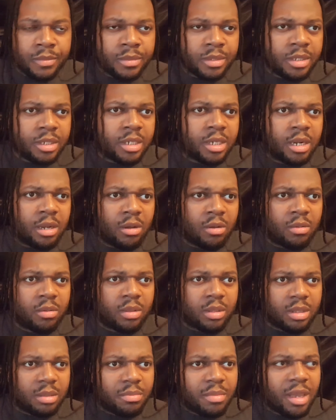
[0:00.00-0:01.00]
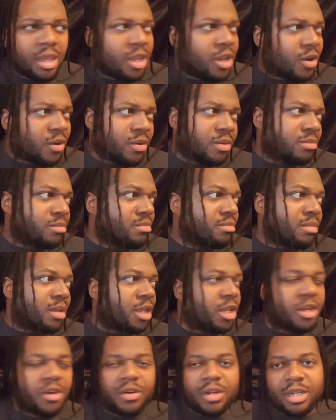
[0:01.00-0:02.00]
You know, make your
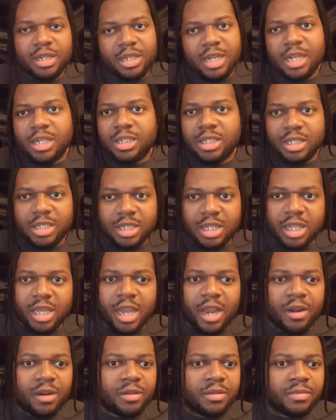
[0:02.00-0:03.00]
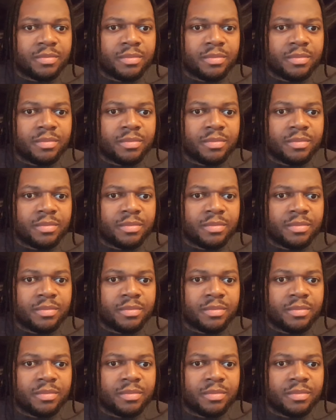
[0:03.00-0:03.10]
intentions clear.